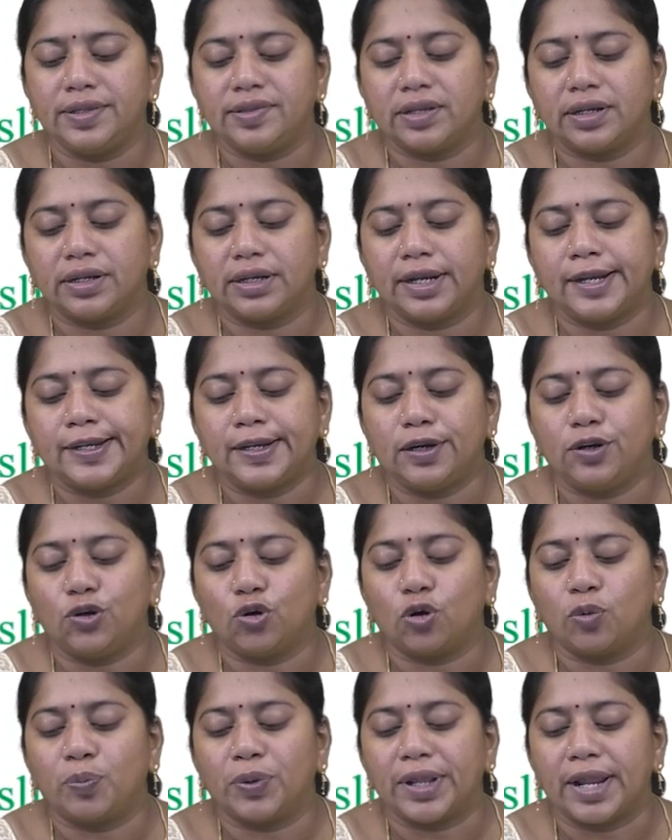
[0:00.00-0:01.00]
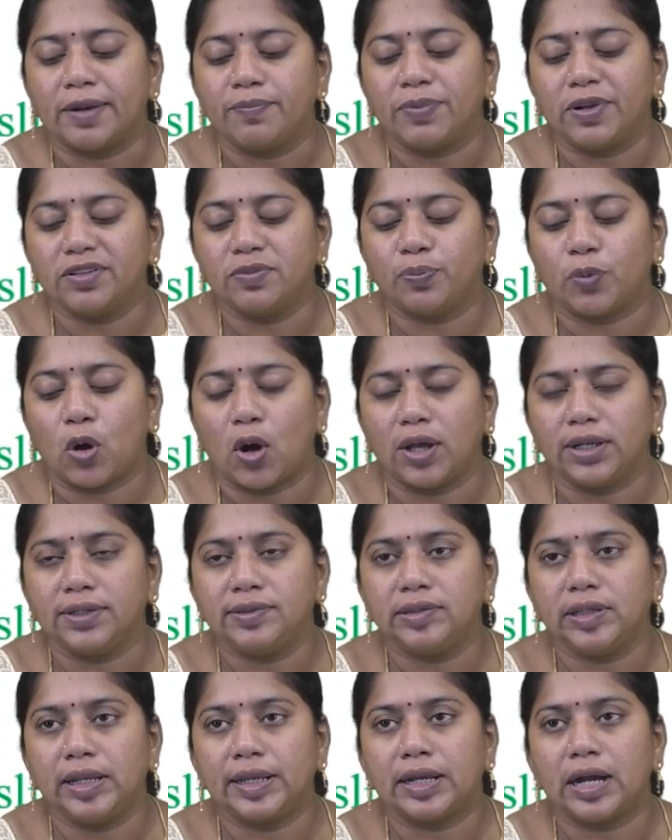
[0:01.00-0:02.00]
degenerately doped N plus
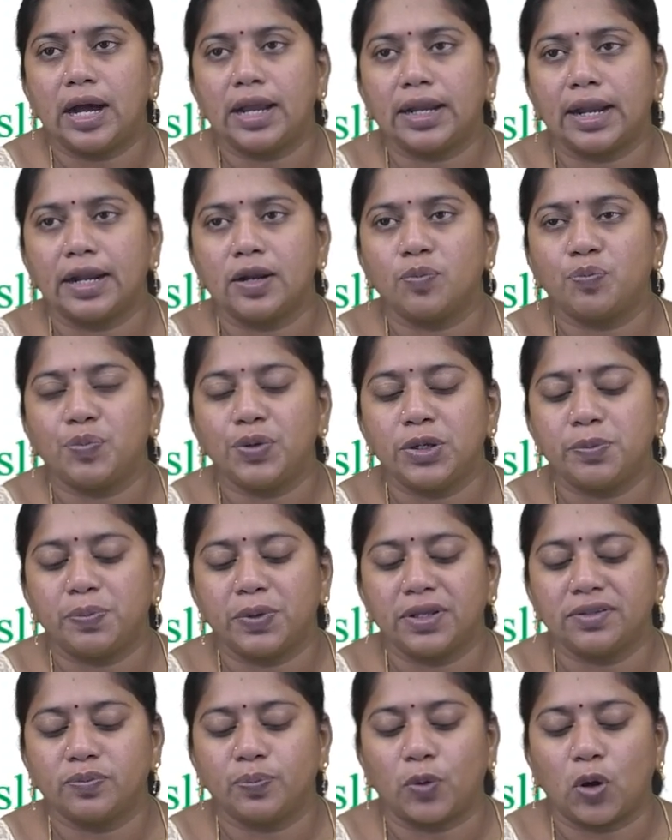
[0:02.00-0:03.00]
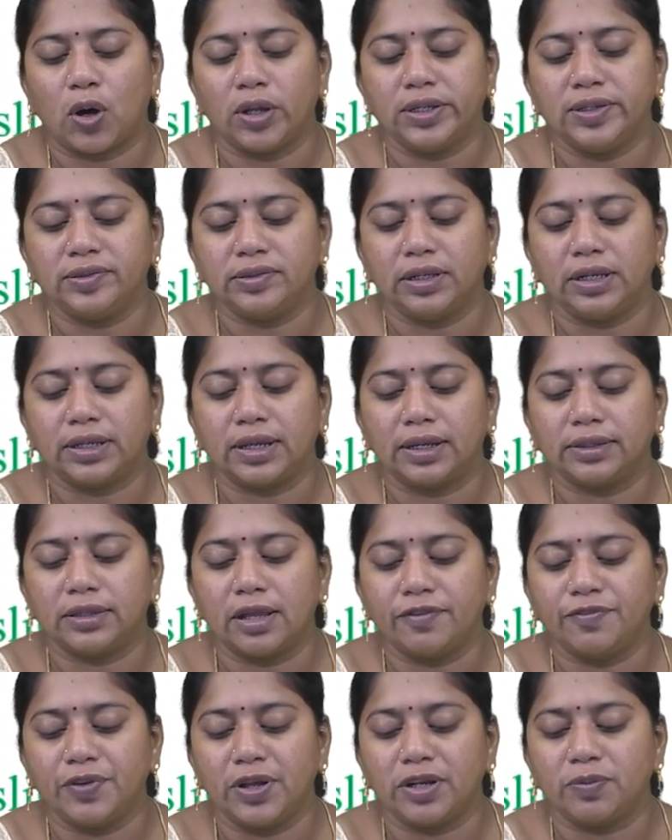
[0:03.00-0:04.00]
polysilicon and P plus polysilicon,
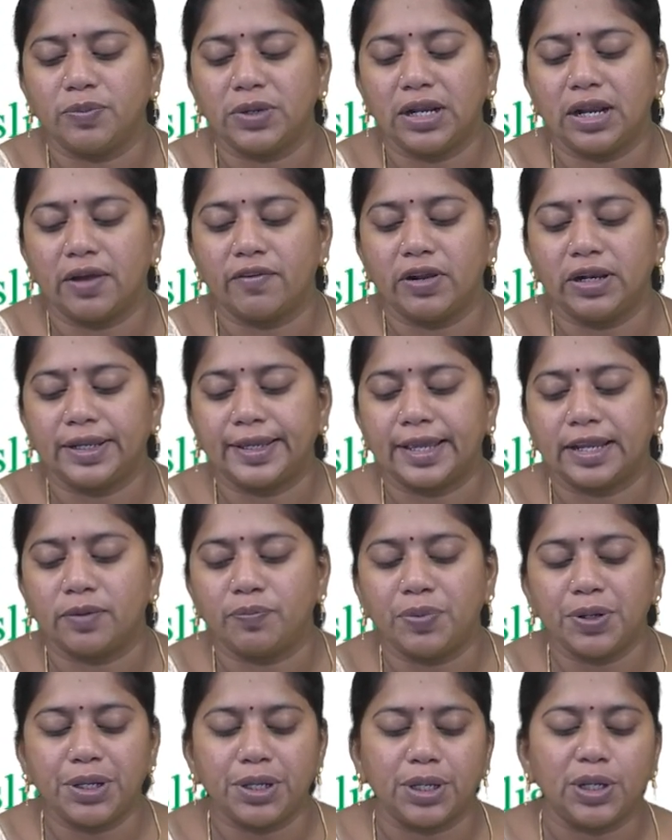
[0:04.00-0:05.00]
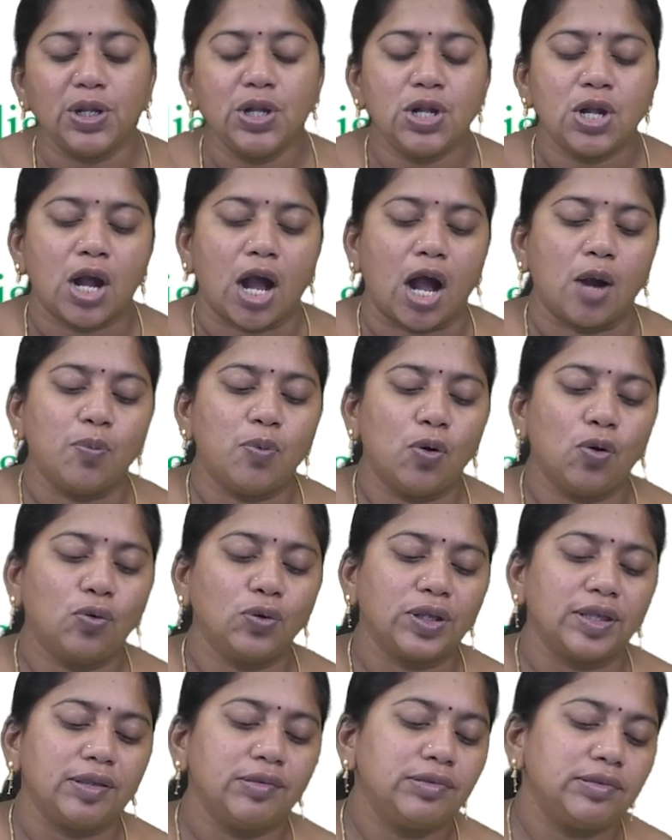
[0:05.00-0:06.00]
the Fermi level can be above
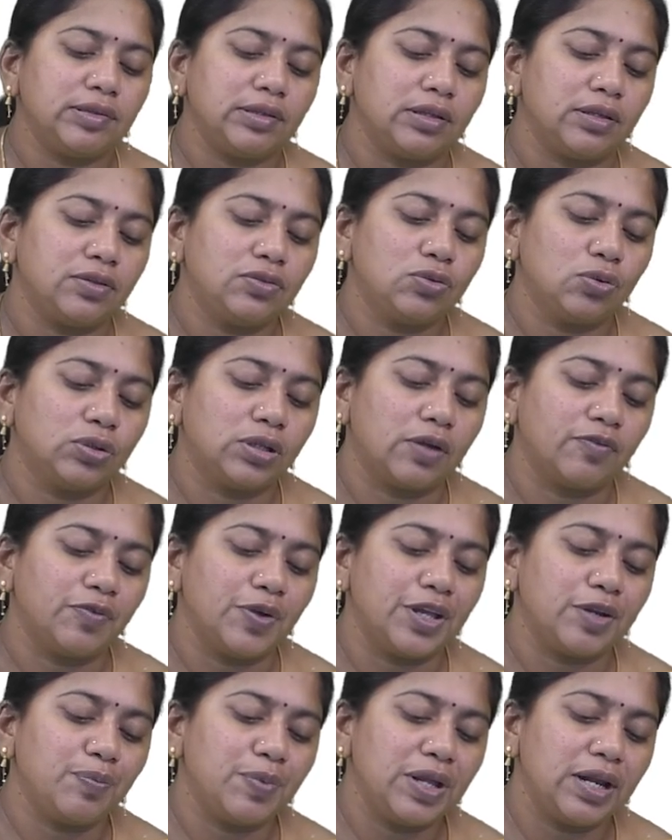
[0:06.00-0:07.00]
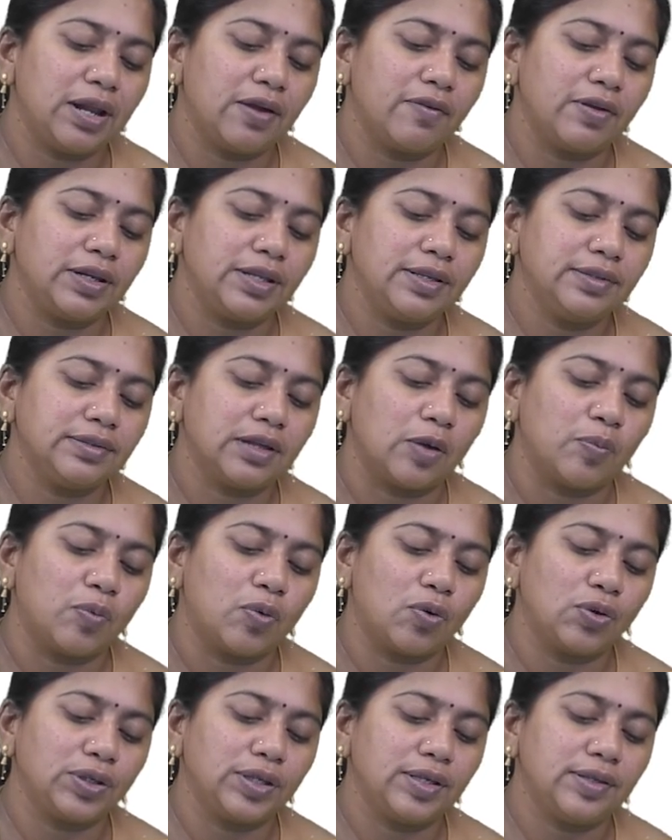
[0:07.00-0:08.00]
E C. So the Fermi level is
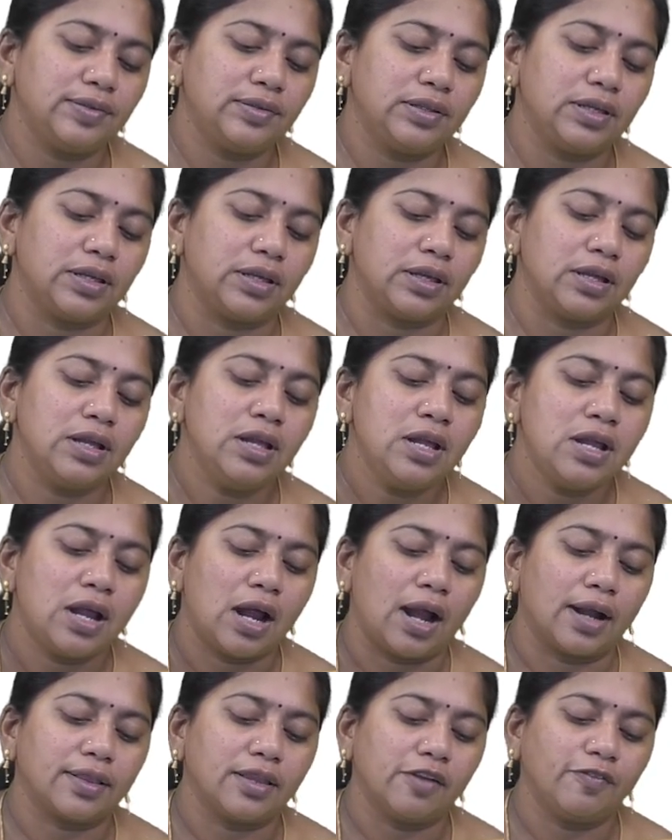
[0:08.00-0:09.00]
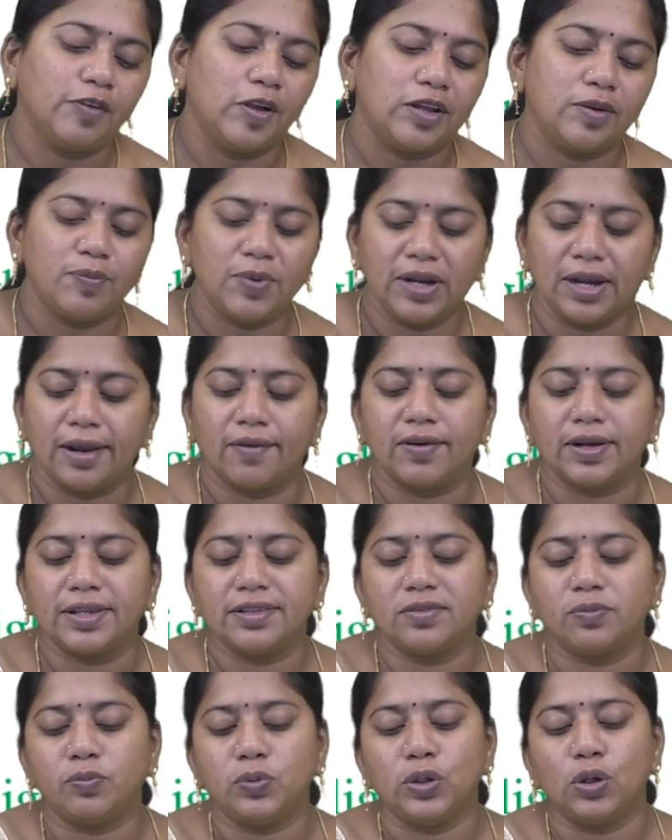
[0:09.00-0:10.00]
above E C and the Fermi level
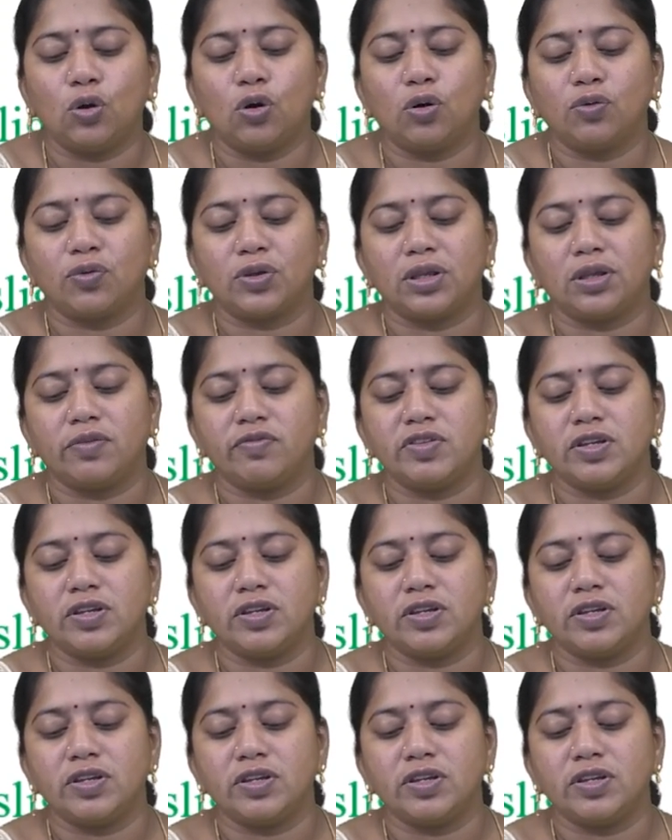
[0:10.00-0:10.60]
is below E